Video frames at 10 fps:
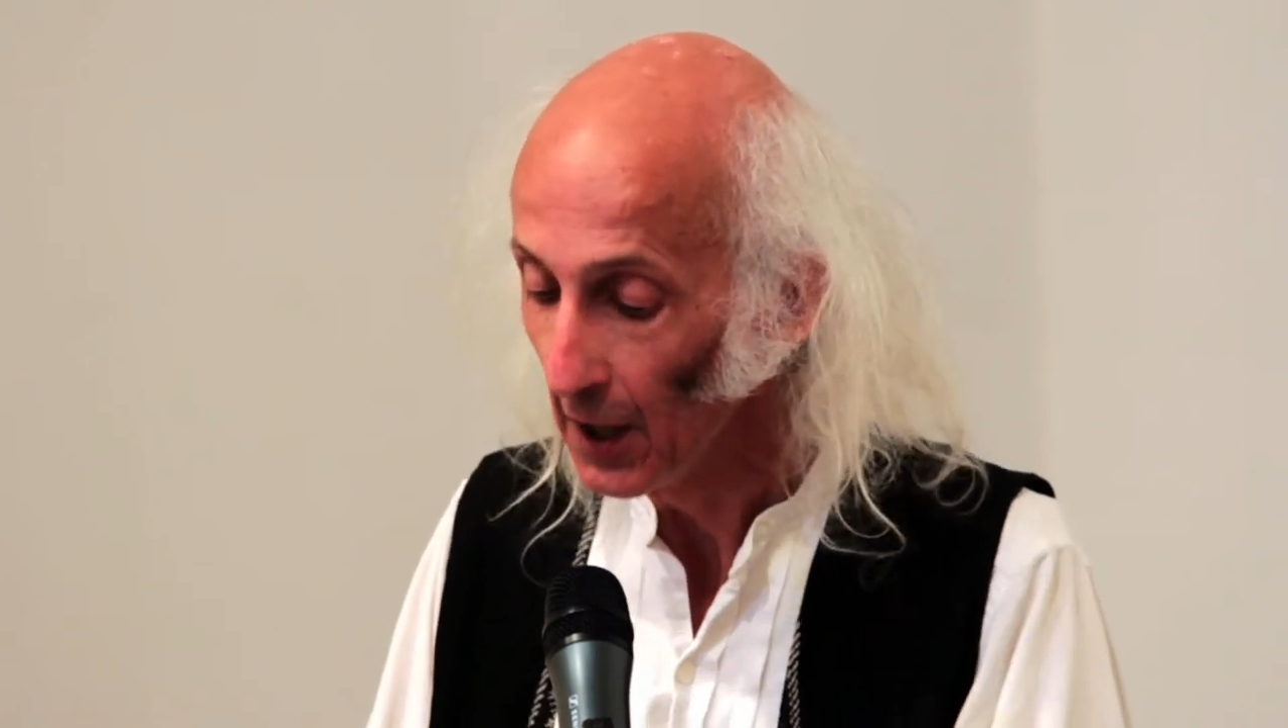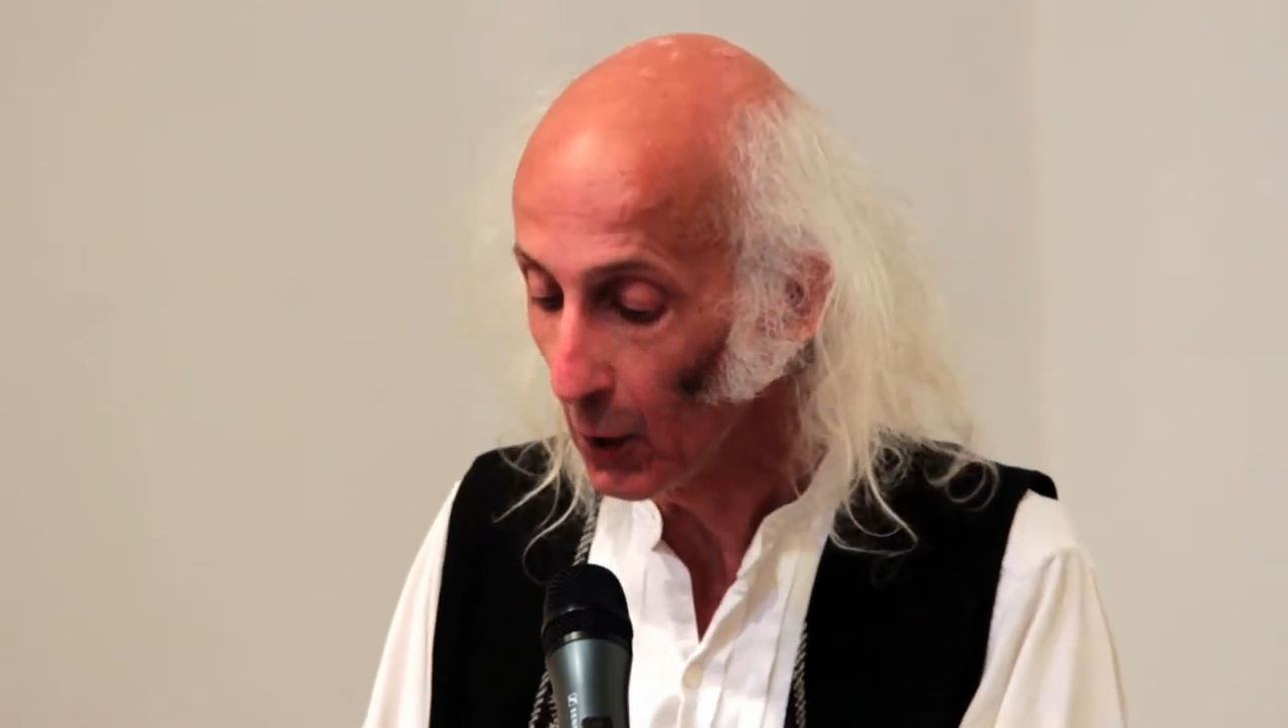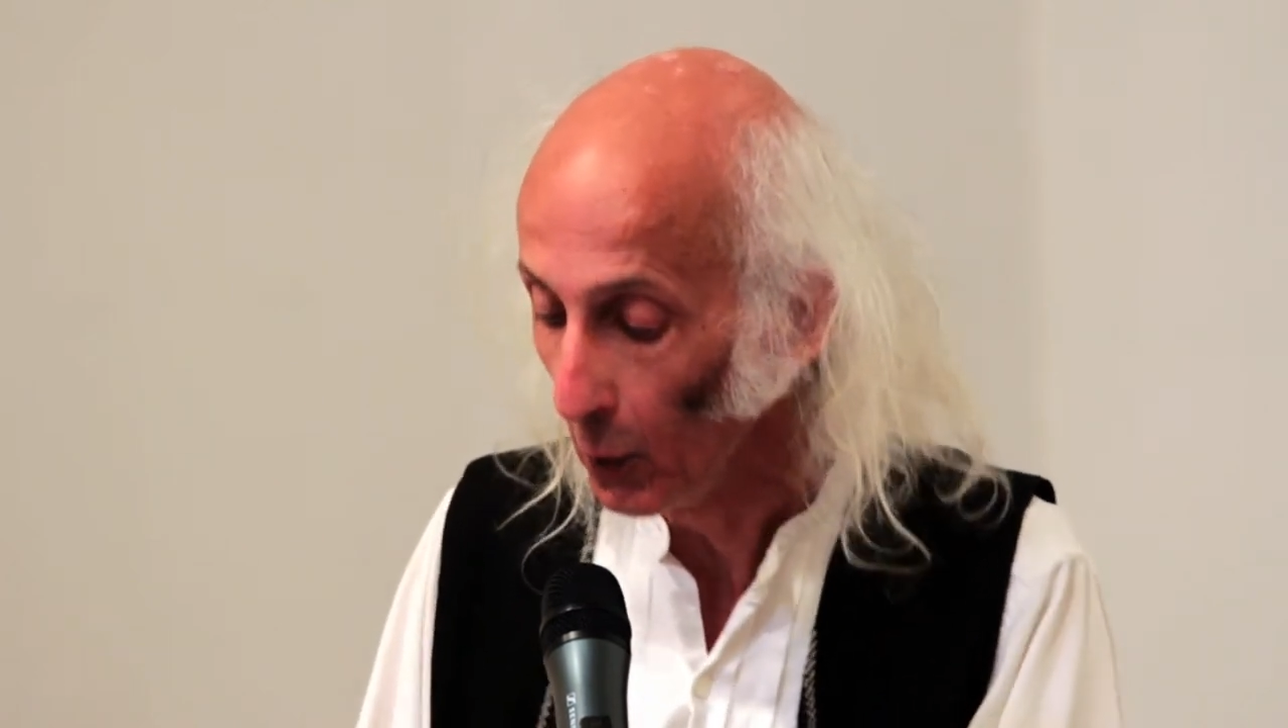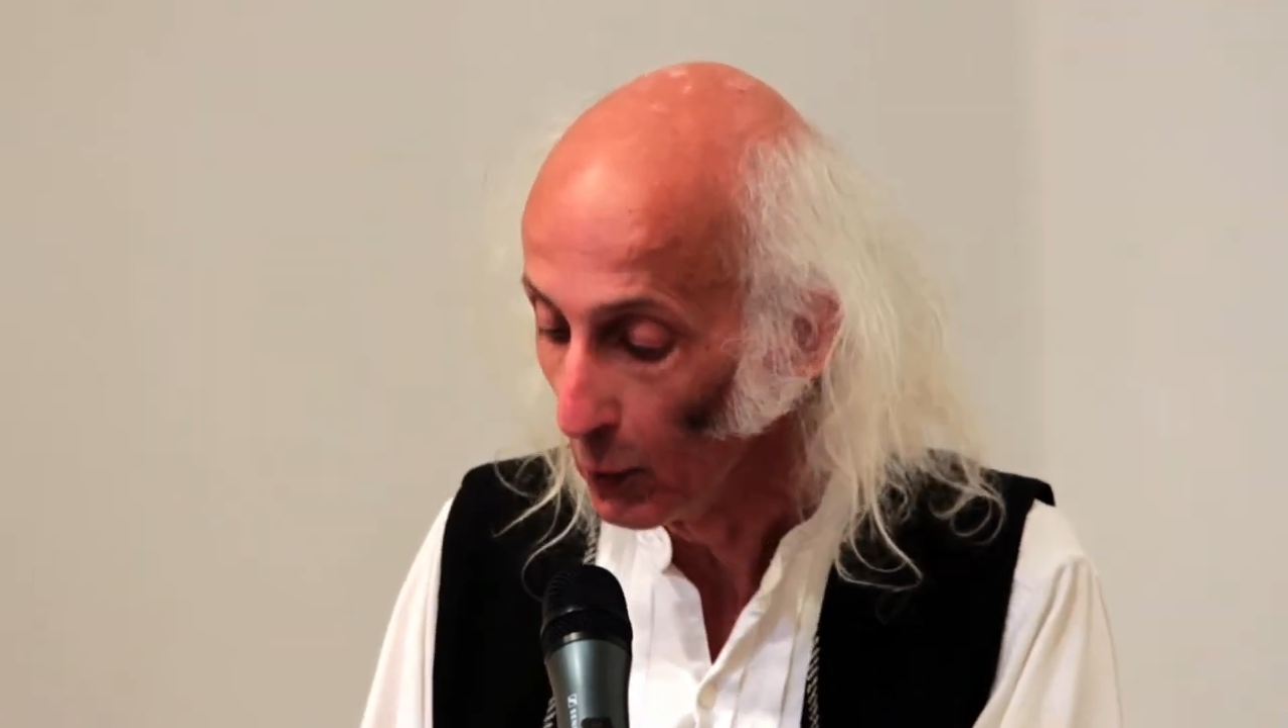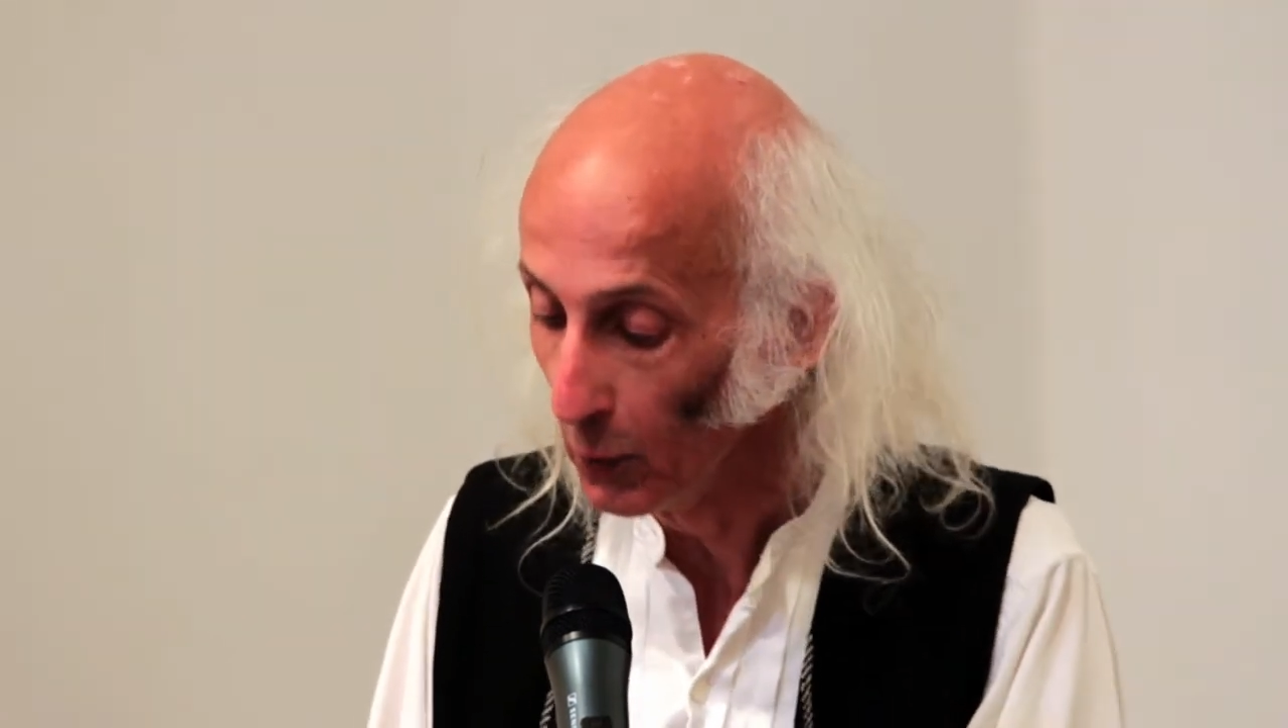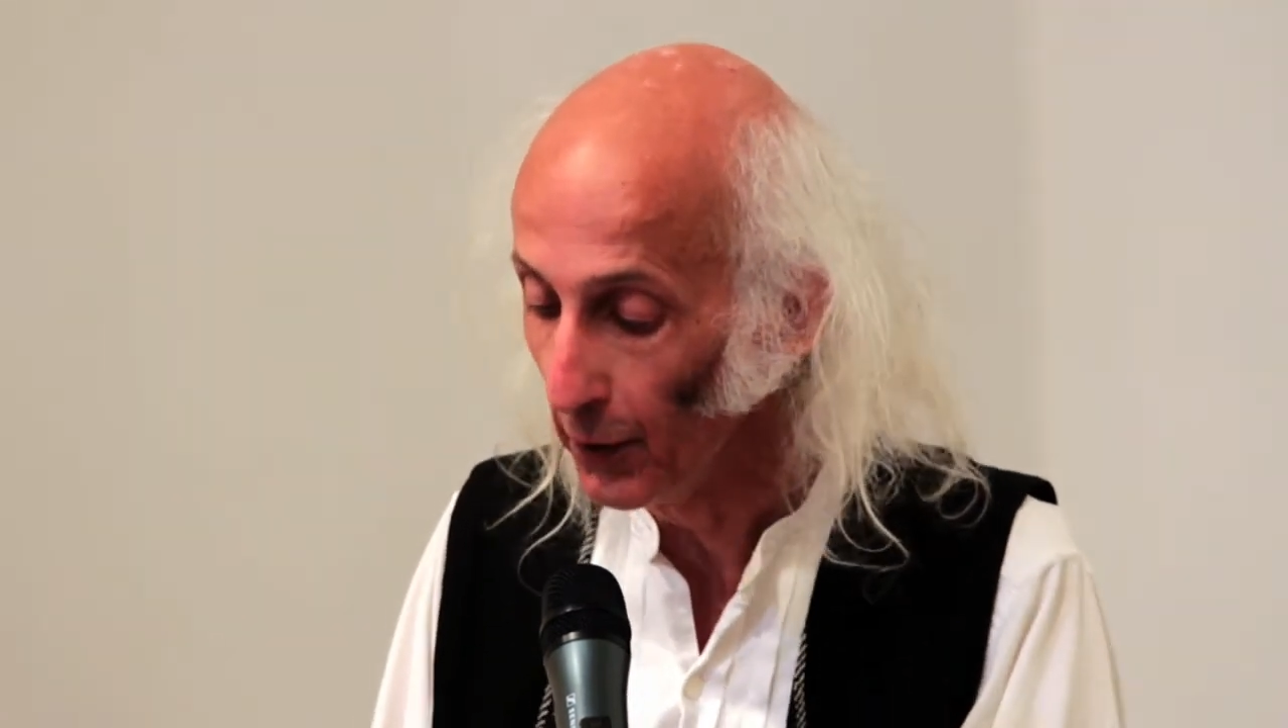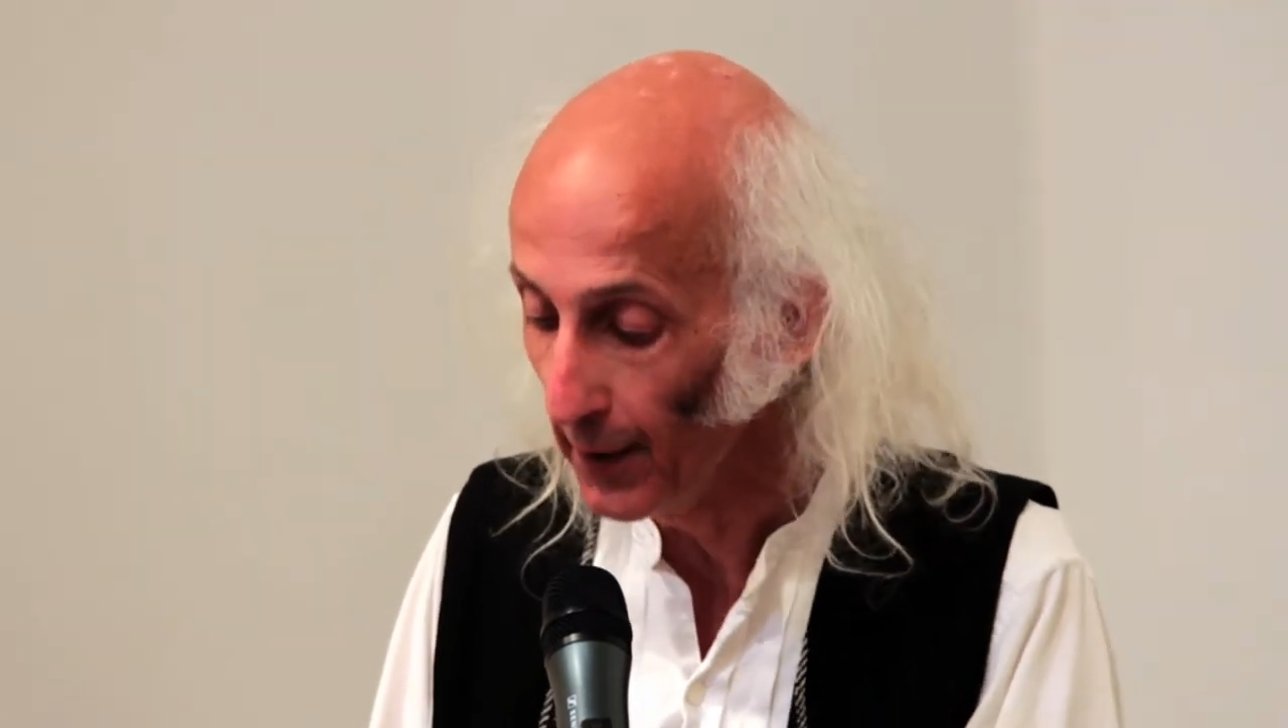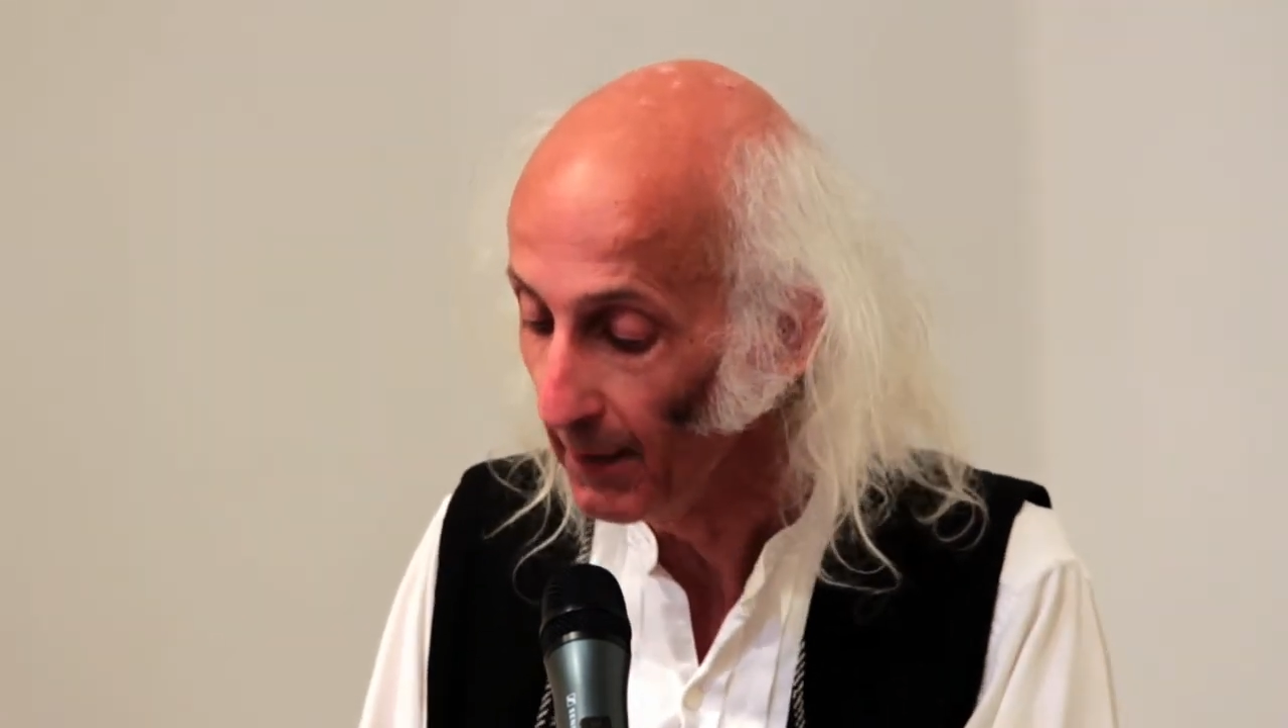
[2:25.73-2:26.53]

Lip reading: call them,